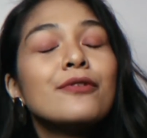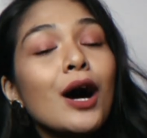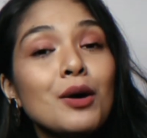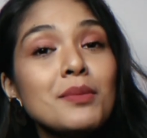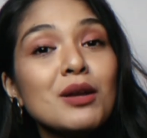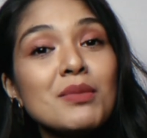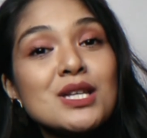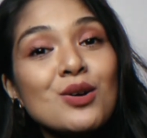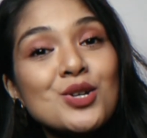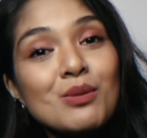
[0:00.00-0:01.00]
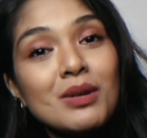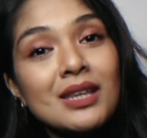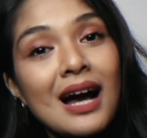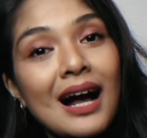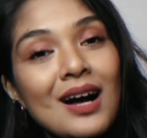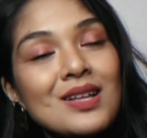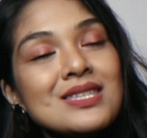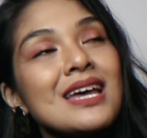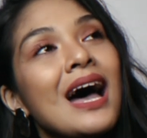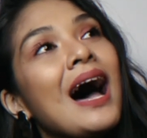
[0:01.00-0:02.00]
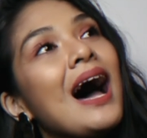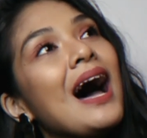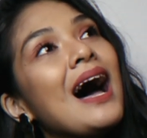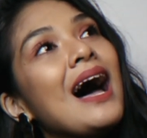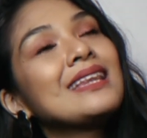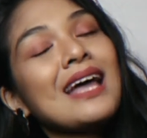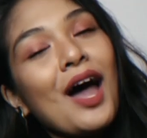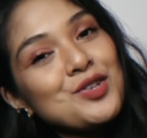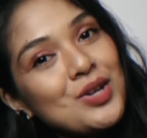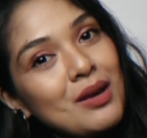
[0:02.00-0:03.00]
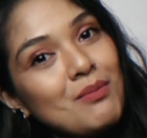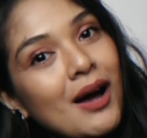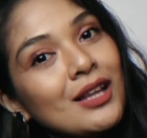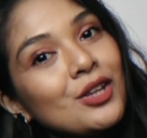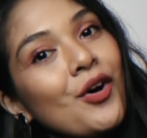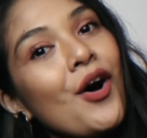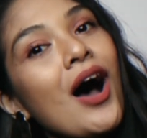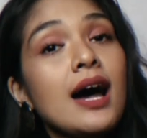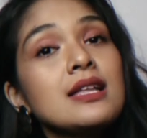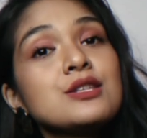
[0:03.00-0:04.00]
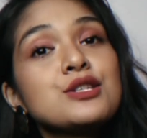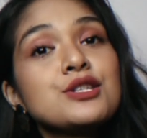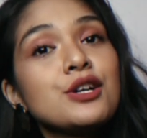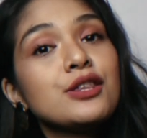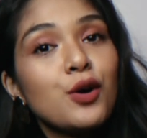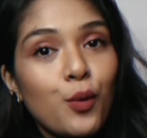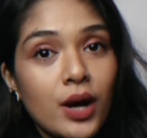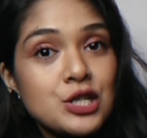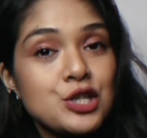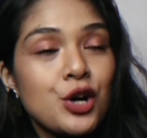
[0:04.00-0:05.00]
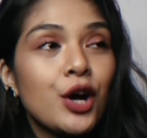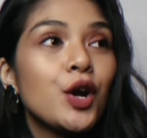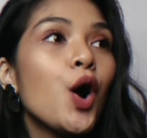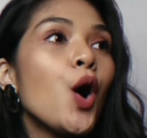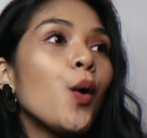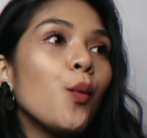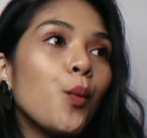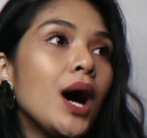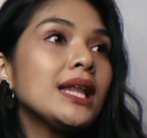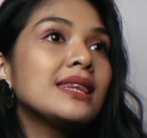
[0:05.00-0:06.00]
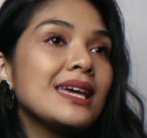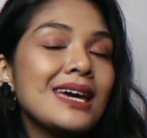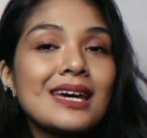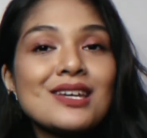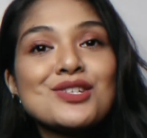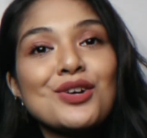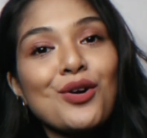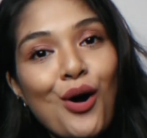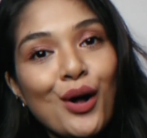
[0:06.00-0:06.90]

Follow me on my social media accounts at Angelique Manto. Answer the question, what is your